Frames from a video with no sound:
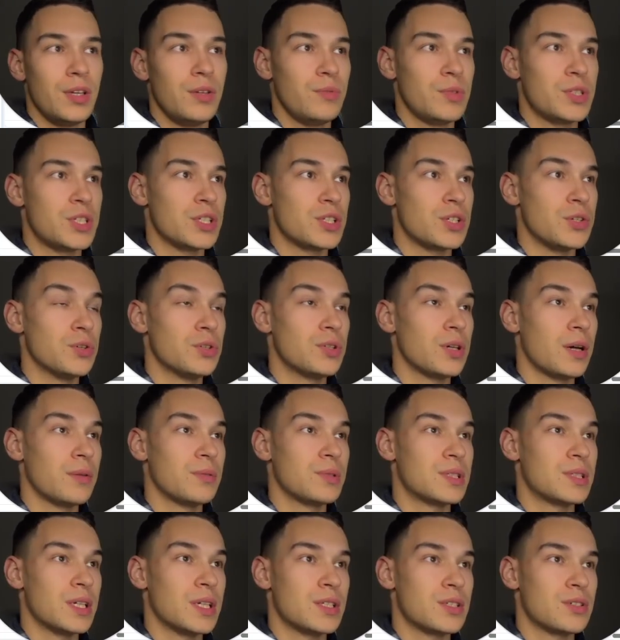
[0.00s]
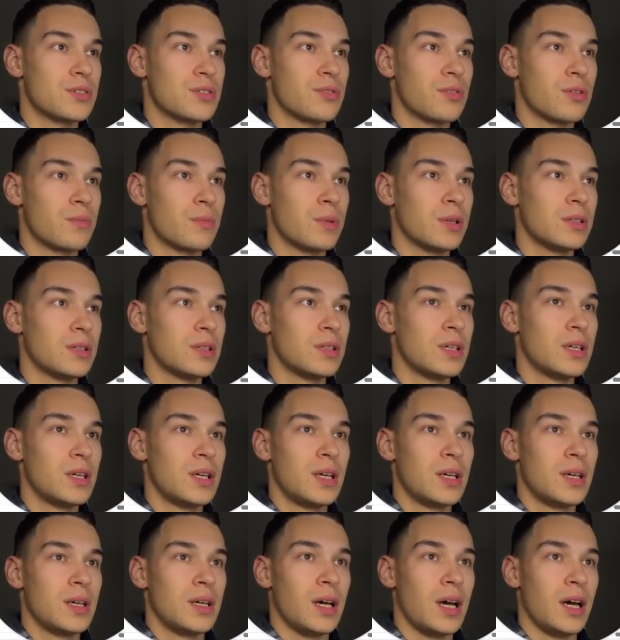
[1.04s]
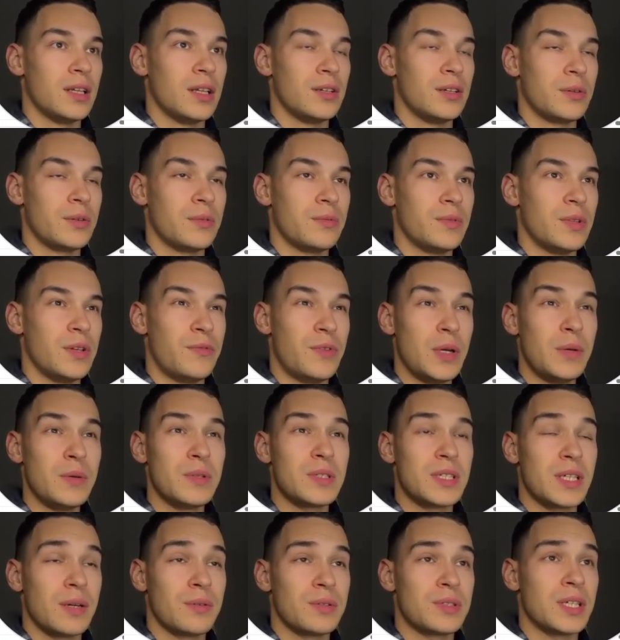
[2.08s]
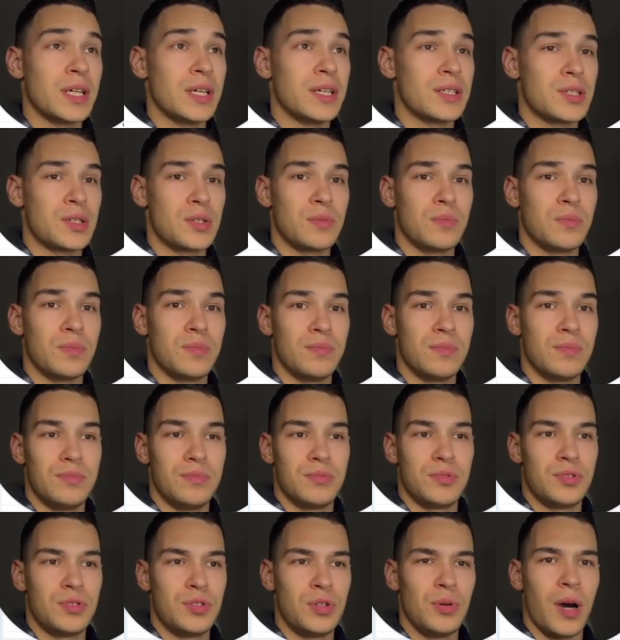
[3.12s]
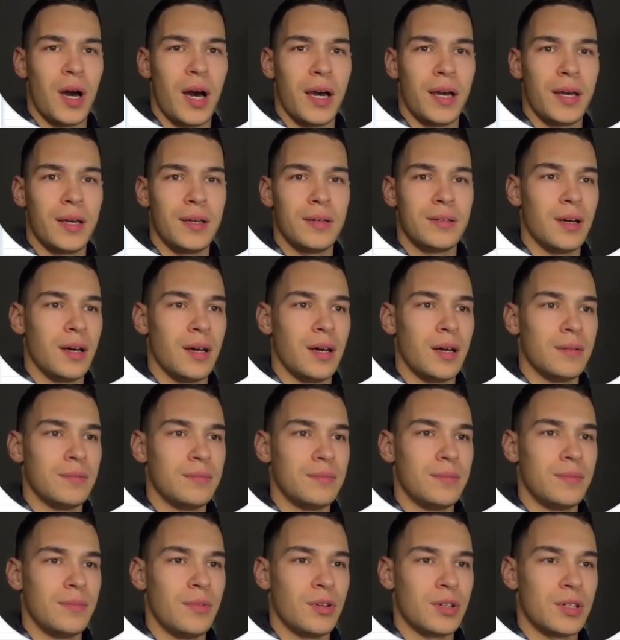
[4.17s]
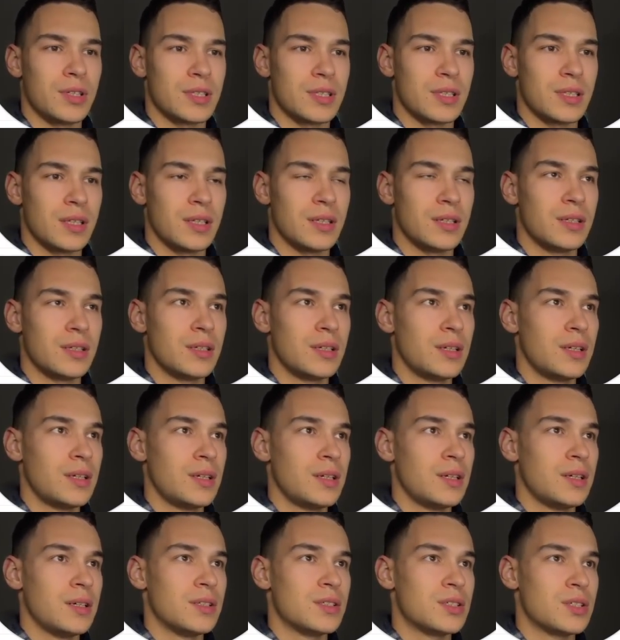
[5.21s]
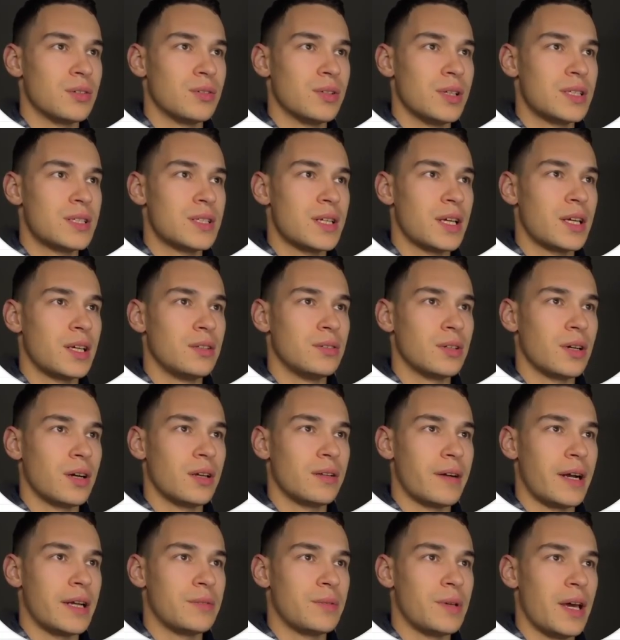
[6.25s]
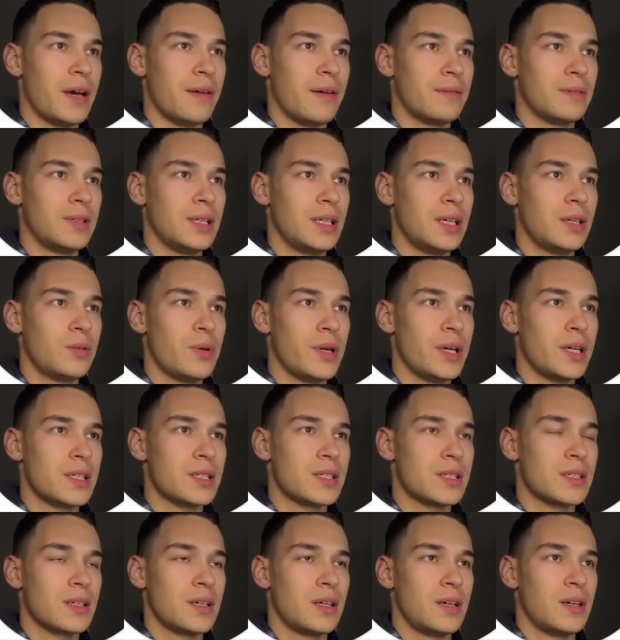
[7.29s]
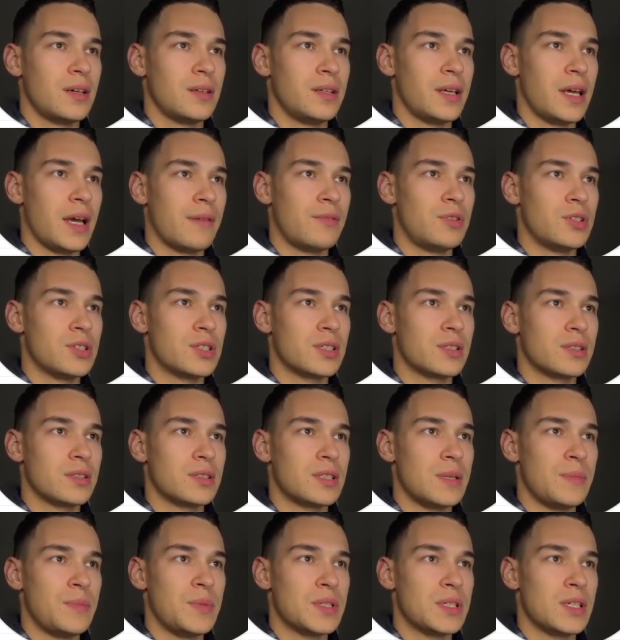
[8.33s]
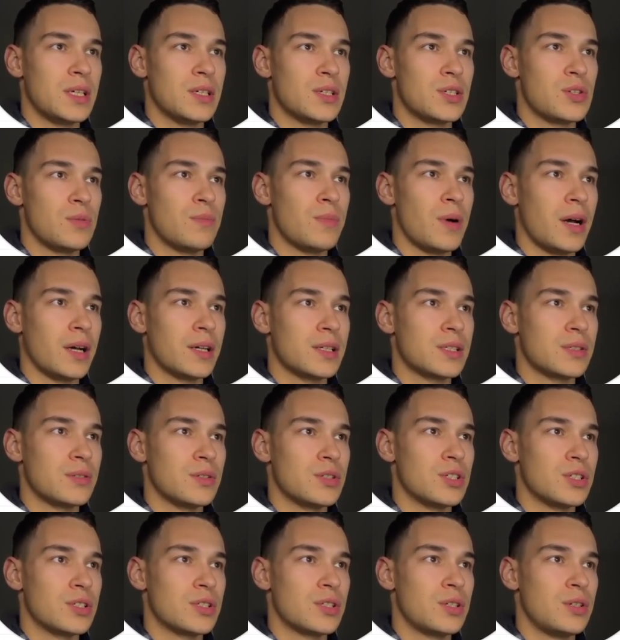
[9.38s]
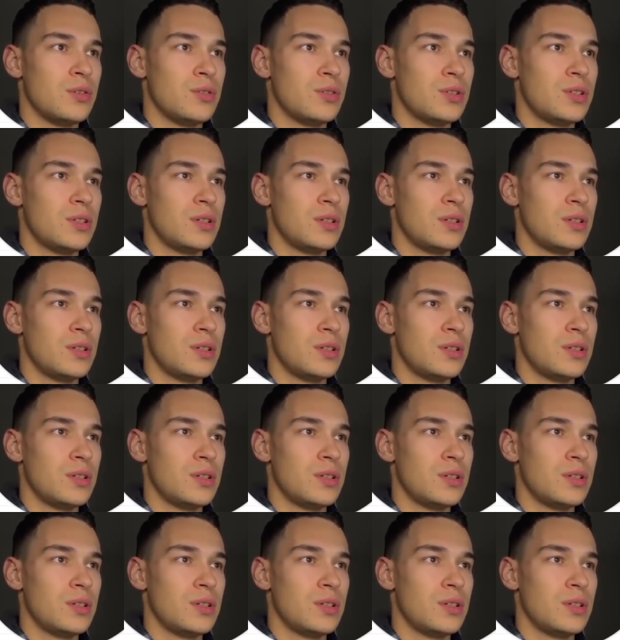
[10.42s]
good. I would say it's normal. The frequency, I would say, is too high, honestly. So let's take a look. All right, we have link clicks. The average CPC is $2, which is good.